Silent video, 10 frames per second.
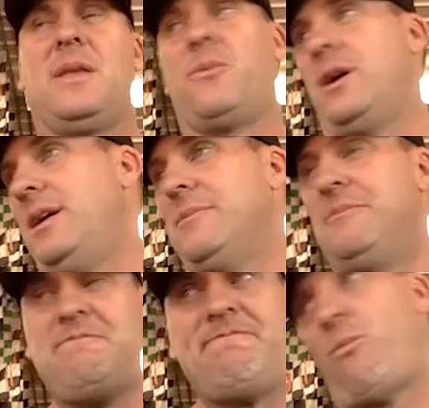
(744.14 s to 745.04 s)
we
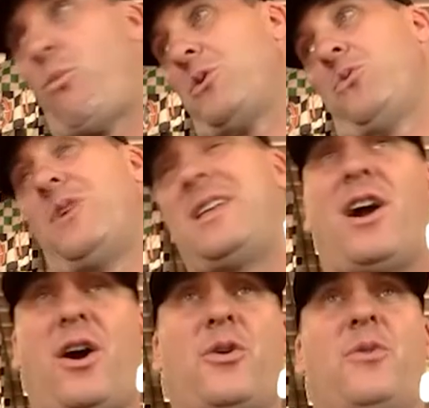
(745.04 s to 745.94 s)
worked really
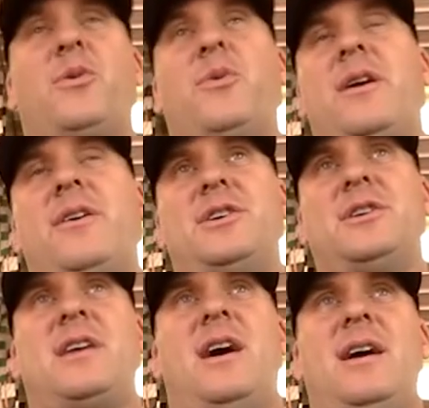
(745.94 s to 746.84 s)
hard over the winter
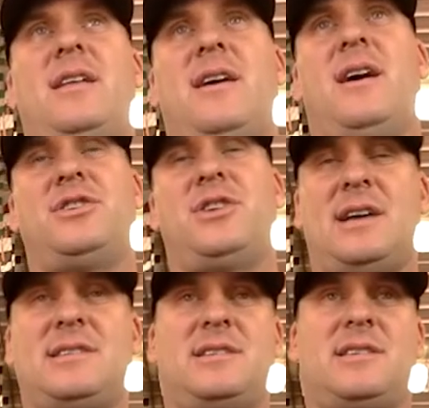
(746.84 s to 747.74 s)
just on on
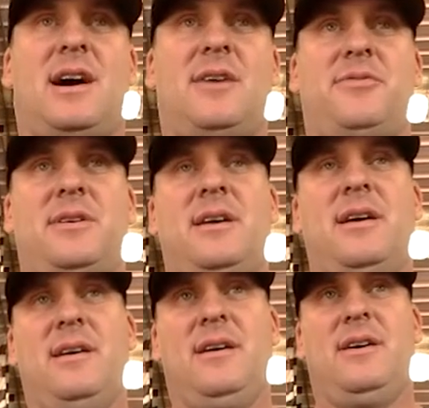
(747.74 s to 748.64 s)
chassis stuff and
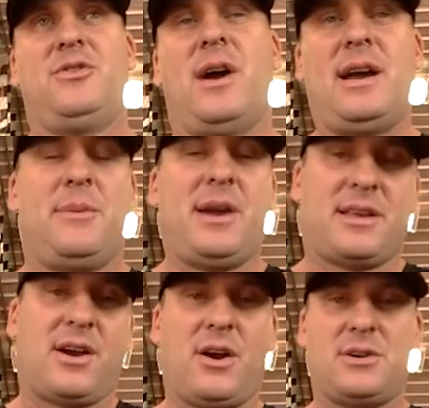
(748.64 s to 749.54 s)
trying to make
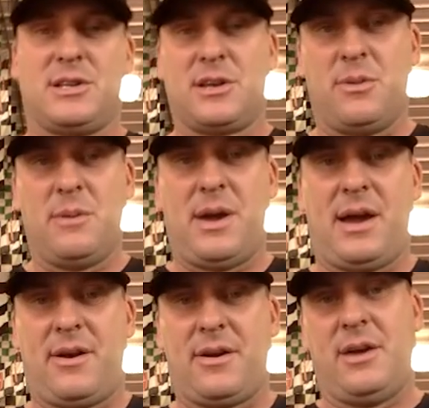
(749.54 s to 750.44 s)
the cars a little bit
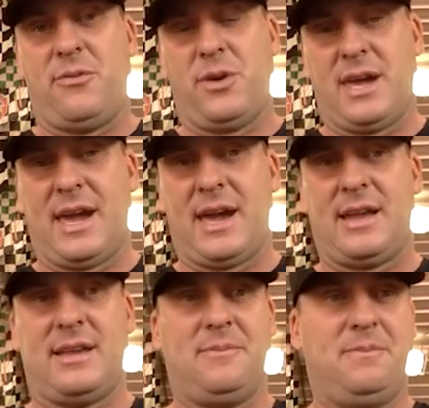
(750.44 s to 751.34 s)
better if we
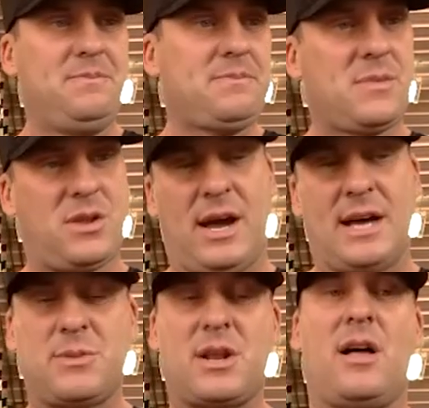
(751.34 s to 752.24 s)
can. And there
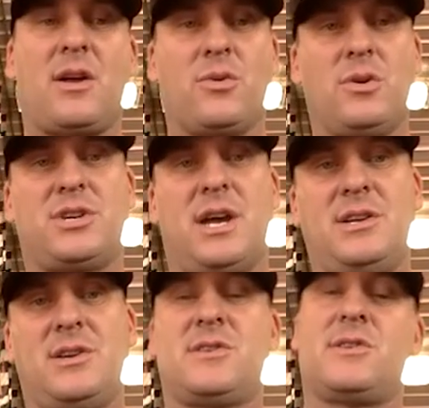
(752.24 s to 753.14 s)
hasn't been a lot of rule
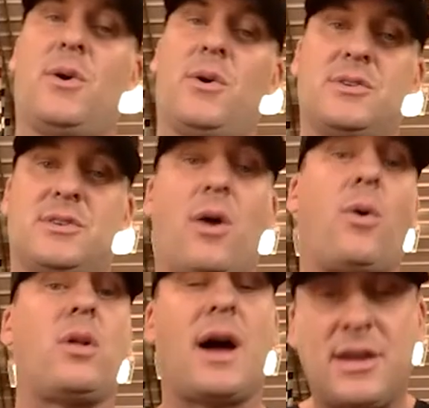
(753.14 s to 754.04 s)
changes, so there's not a
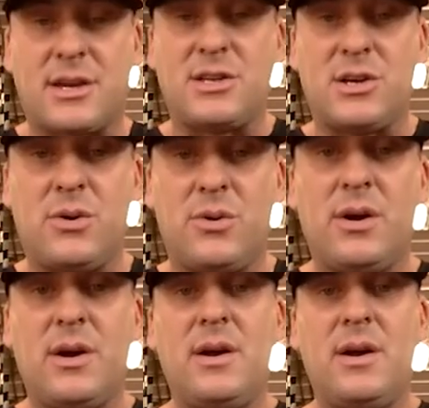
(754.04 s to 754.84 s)
whole lot you can do